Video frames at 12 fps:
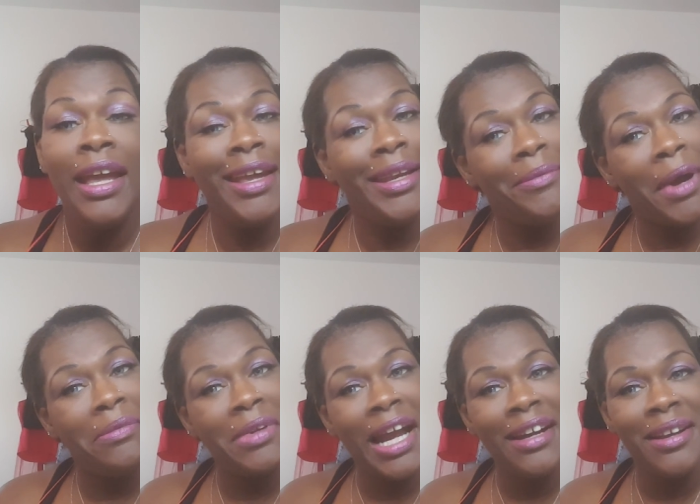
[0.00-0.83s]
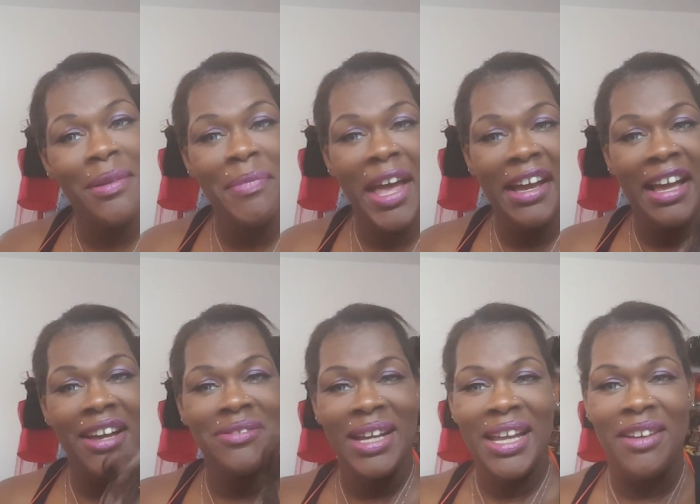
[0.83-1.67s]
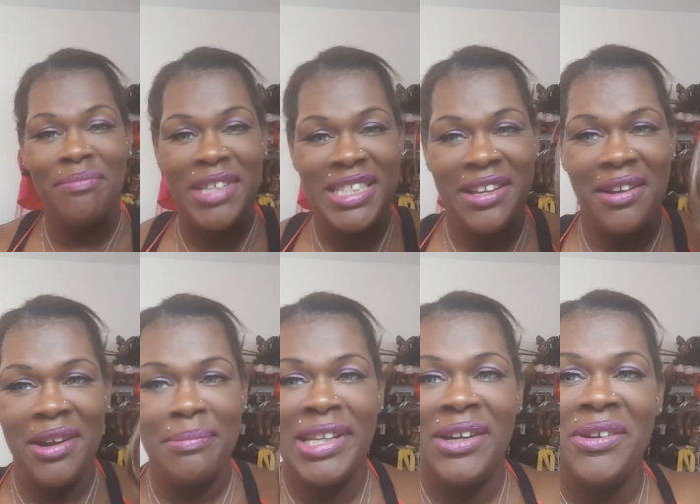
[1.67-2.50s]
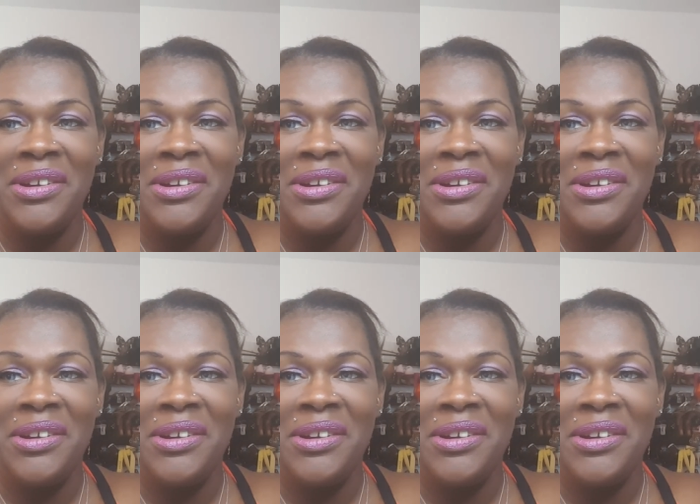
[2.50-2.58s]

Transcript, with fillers: Anyway, when I come back, I will have Miss Carmen